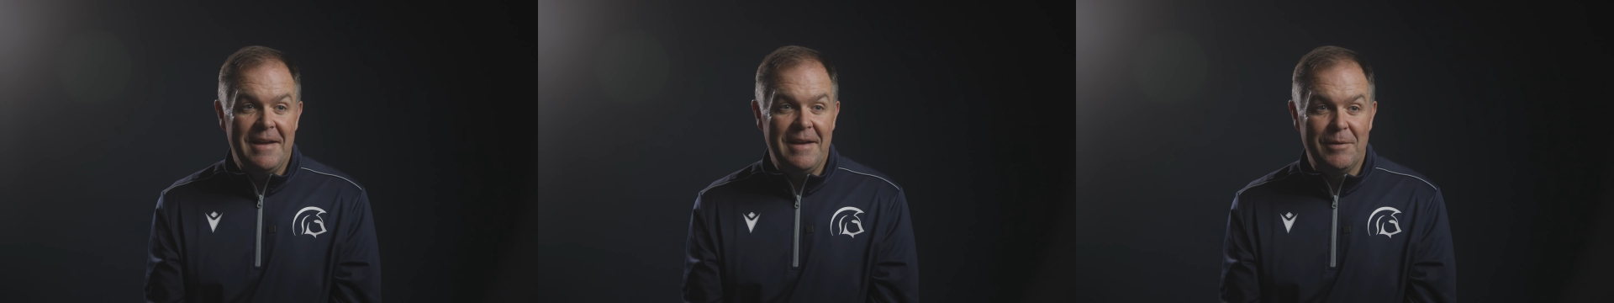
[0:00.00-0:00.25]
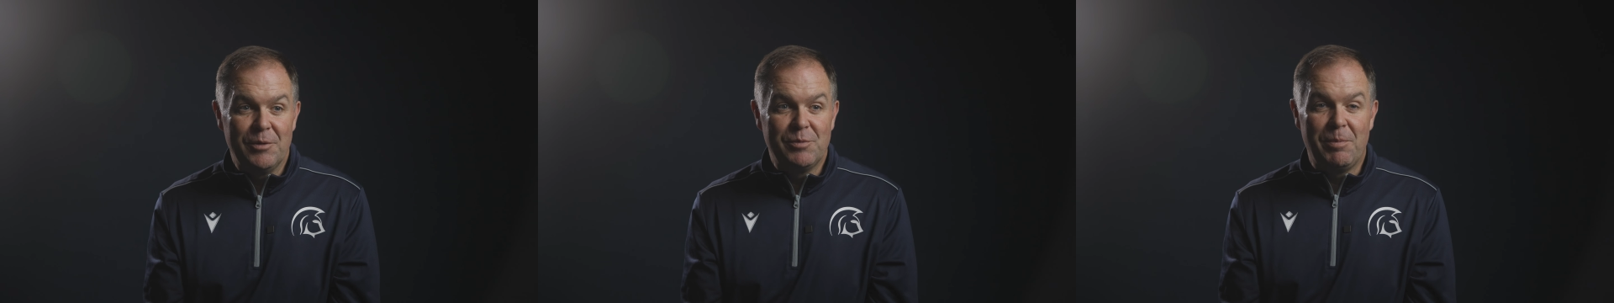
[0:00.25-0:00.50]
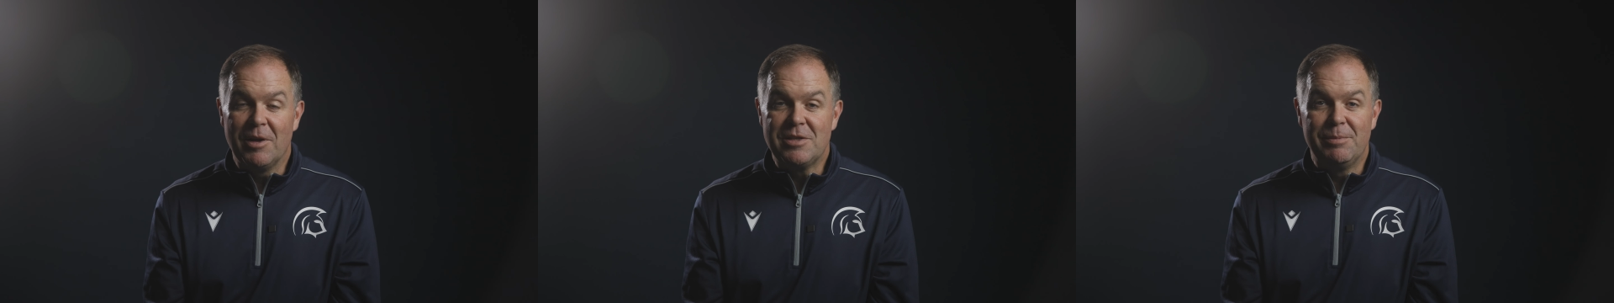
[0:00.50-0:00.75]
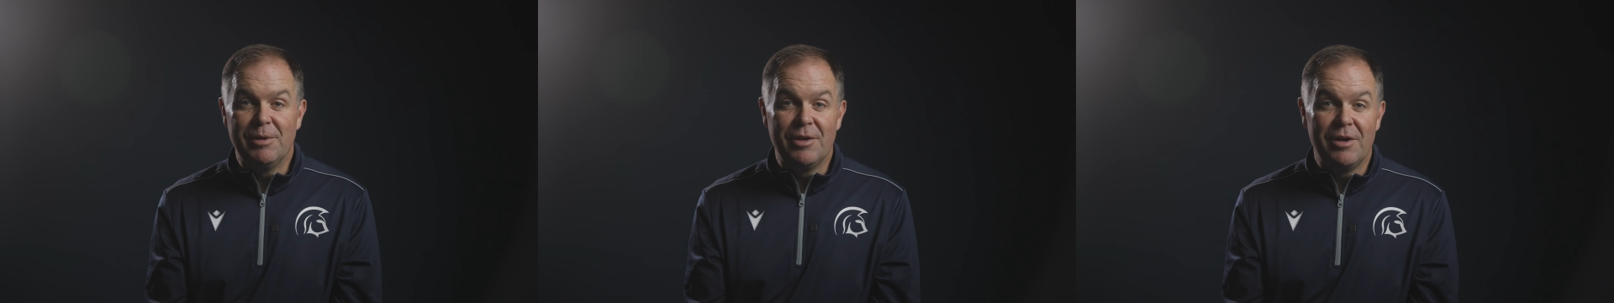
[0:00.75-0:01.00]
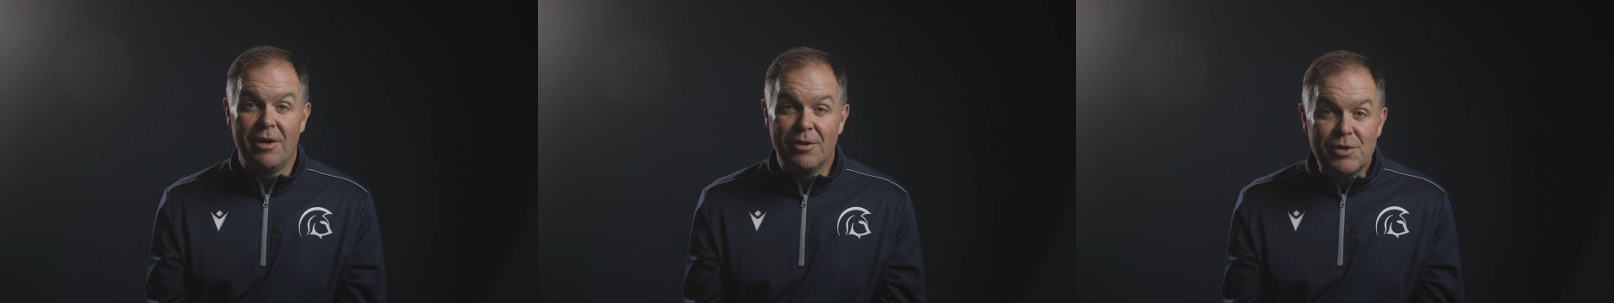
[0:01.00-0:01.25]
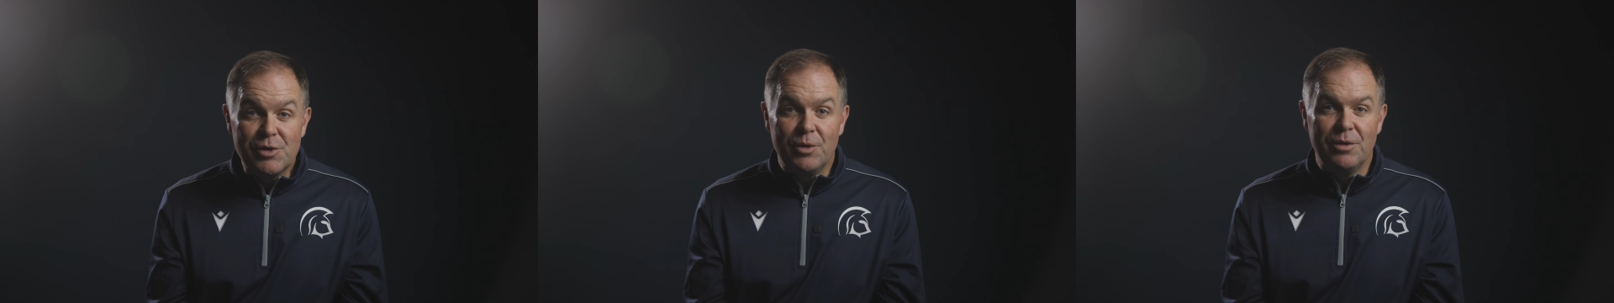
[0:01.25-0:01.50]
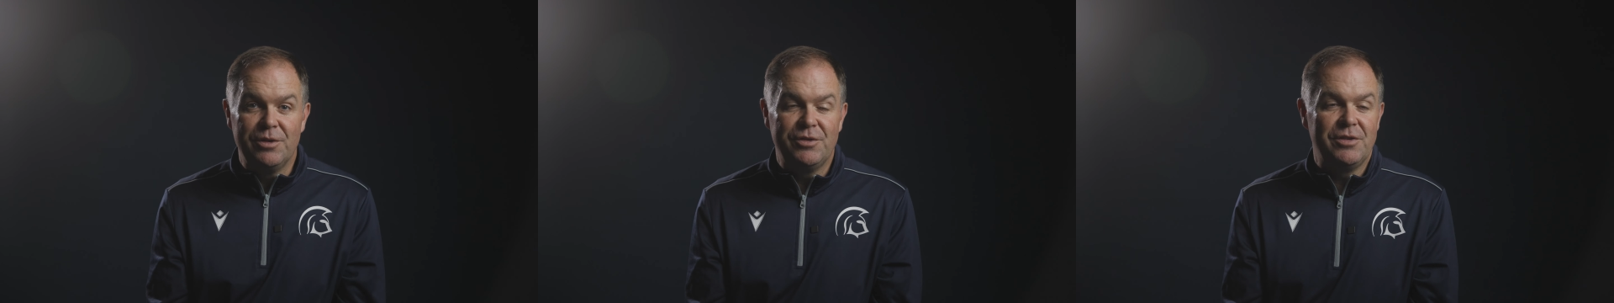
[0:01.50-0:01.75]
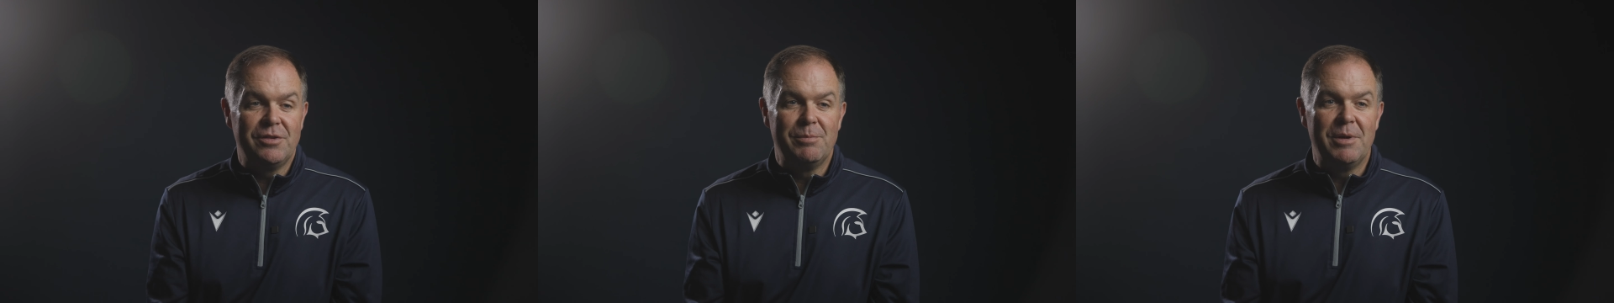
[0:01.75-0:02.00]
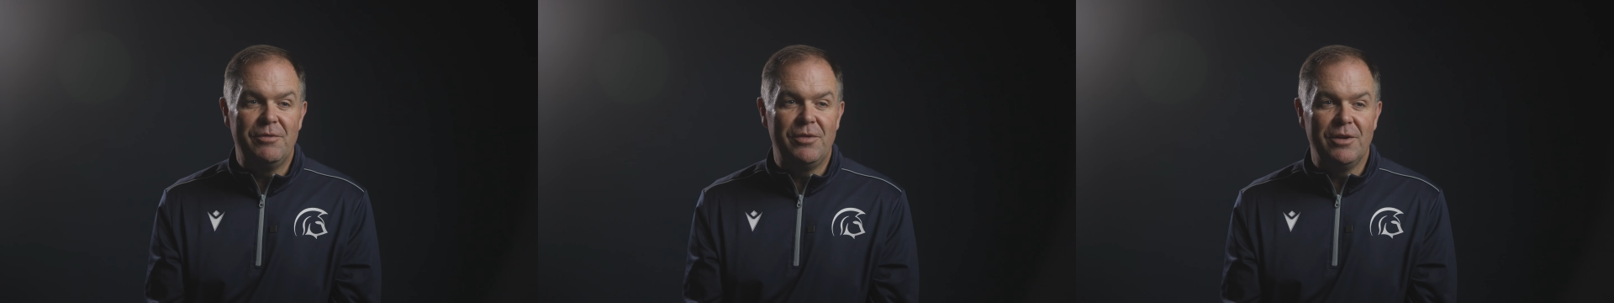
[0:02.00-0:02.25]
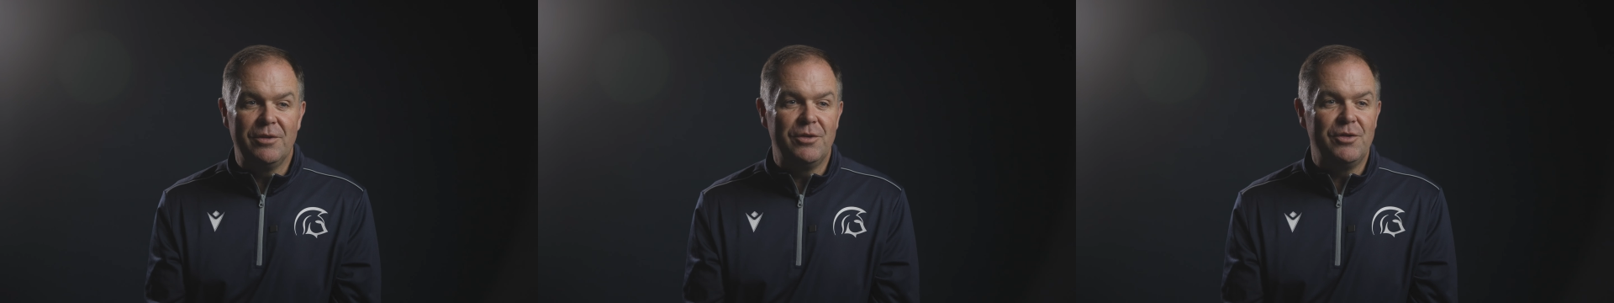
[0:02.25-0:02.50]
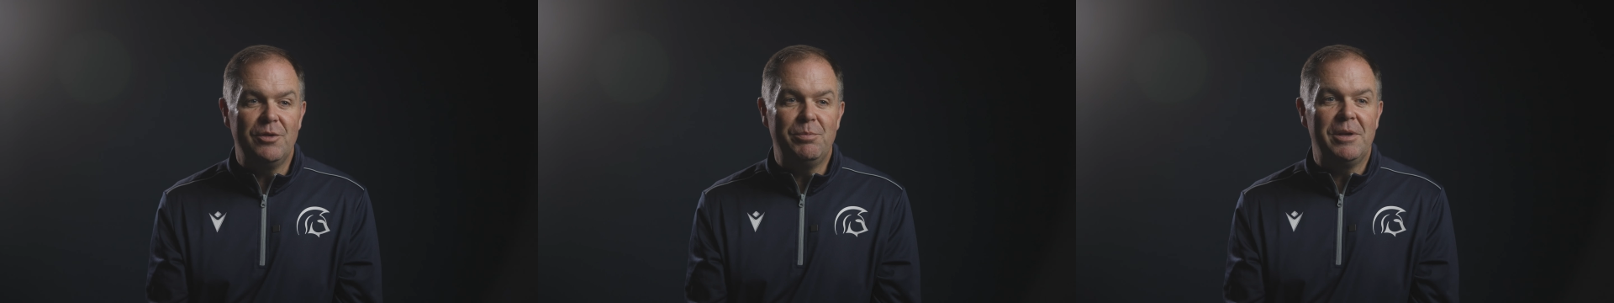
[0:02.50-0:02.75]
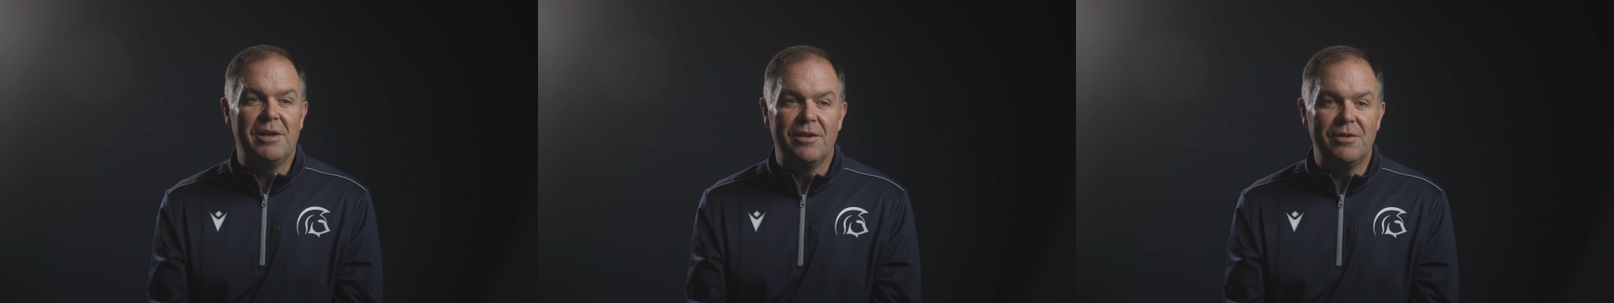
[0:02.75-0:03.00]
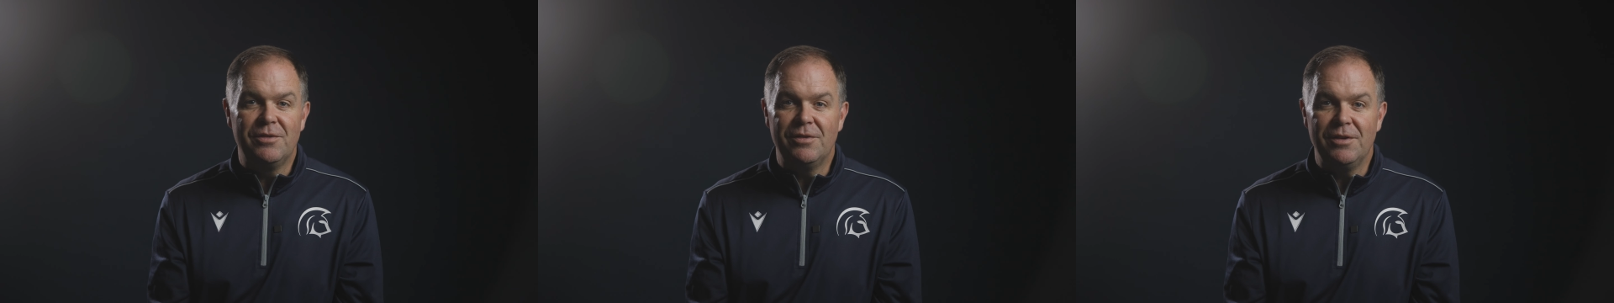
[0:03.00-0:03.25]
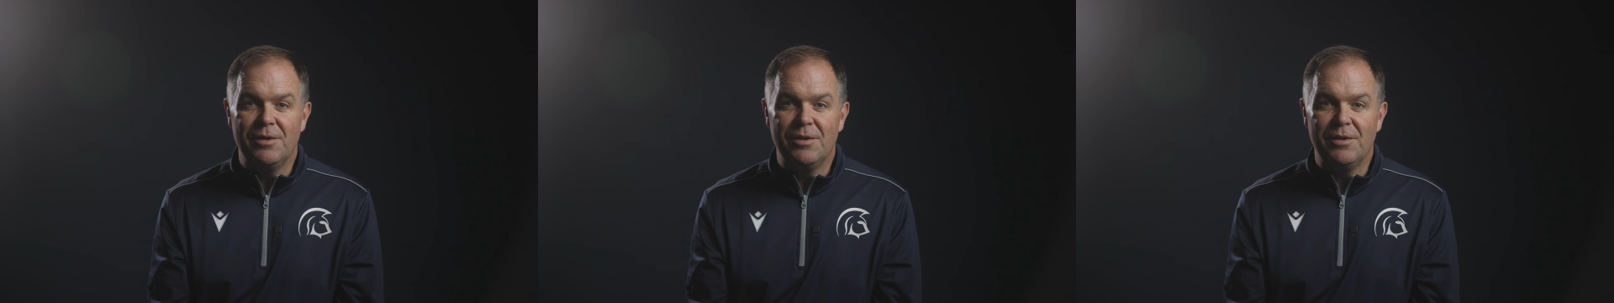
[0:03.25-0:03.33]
uh, responsibility on her shoulders as a midfielder just because,